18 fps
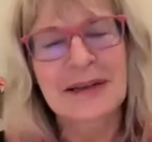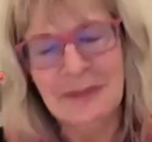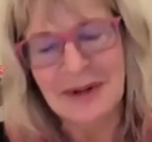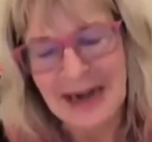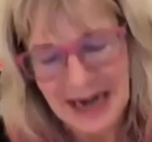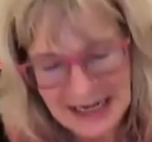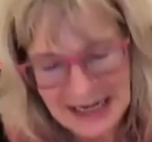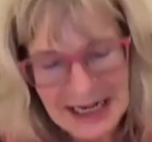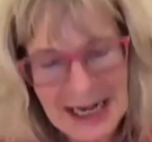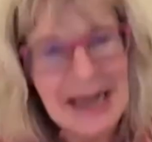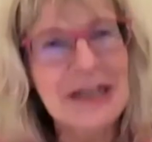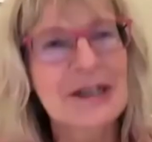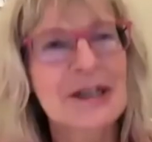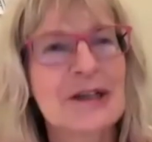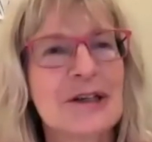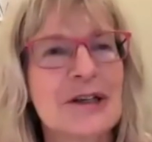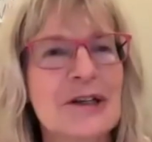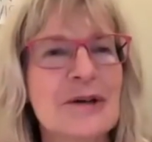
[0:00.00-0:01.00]
What I'd like
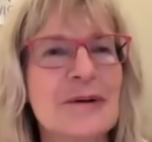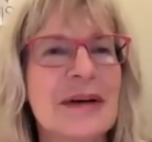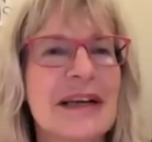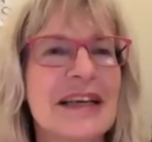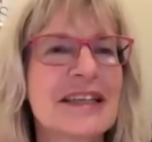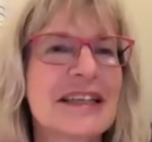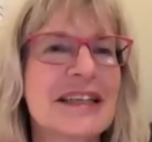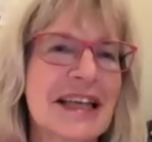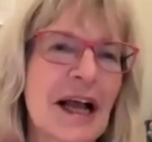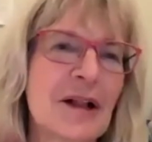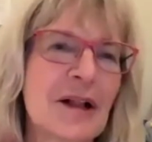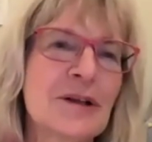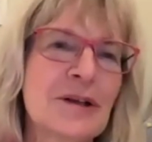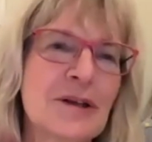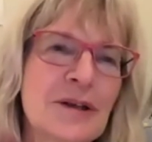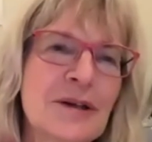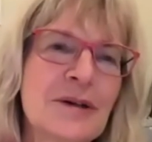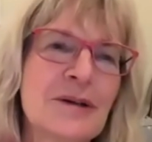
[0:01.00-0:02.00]
to do is tell
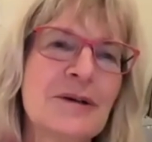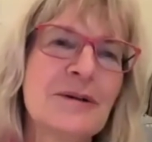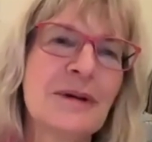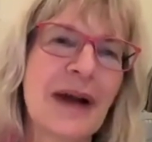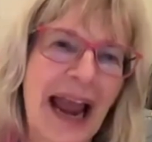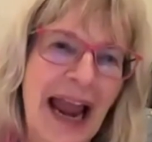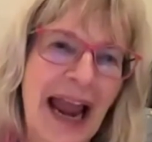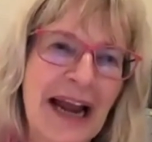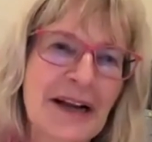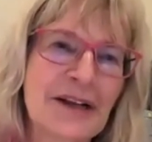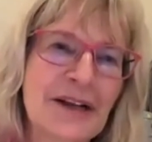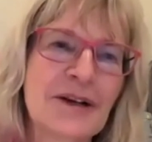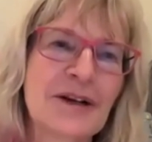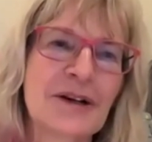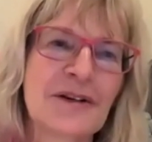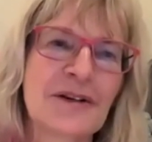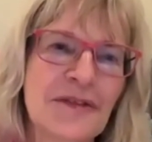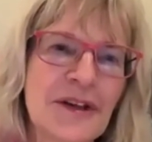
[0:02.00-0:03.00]
you and
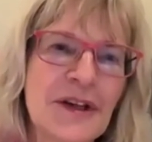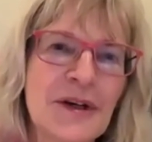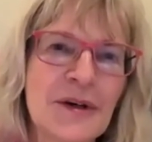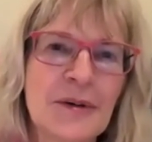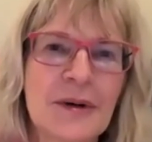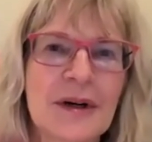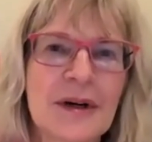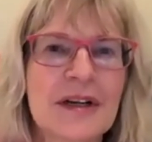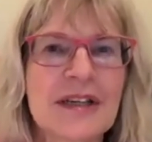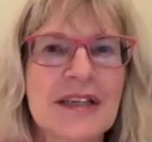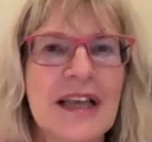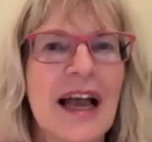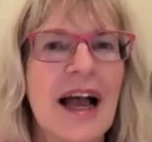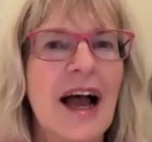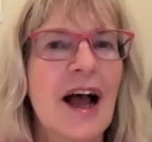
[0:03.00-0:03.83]
your viewers